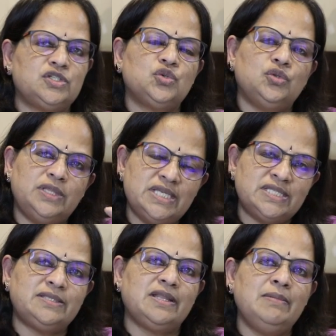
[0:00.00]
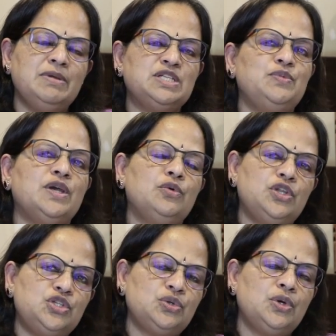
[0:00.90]
So these three bills we are
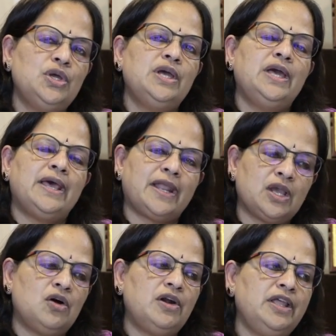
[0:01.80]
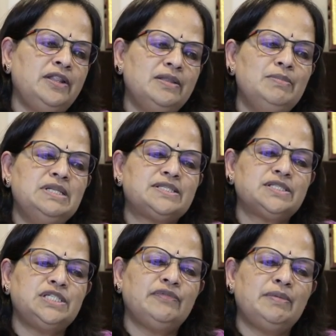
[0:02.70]
going to record in the bills
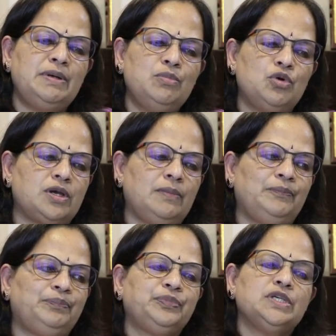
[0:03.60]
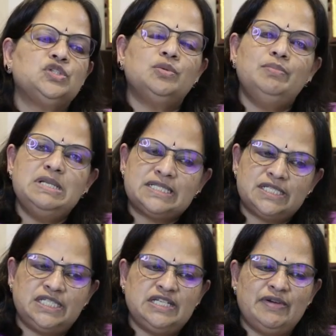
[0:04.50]
receivable book. So bills
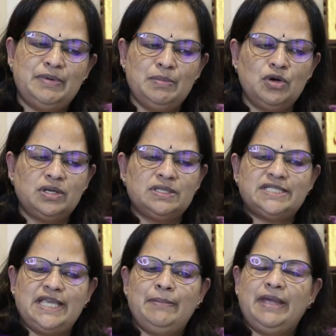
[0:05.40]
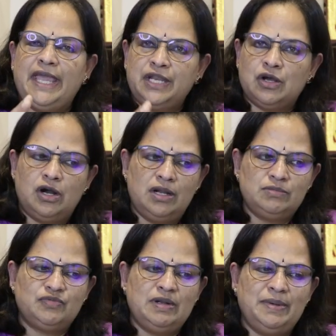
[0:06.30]
receivable book, same 8
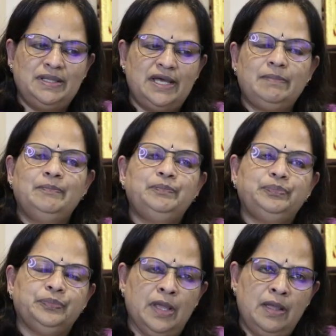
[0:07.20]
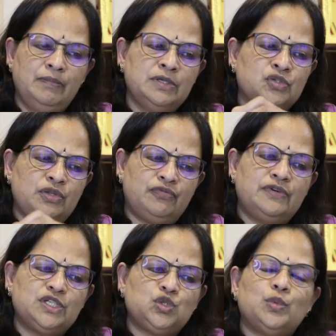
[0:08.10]
columns will be there. So the
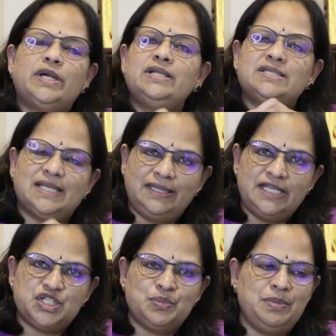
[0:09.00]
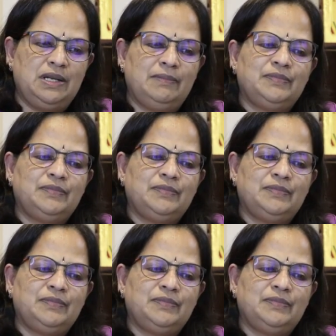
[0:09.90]
first one, Satish bill.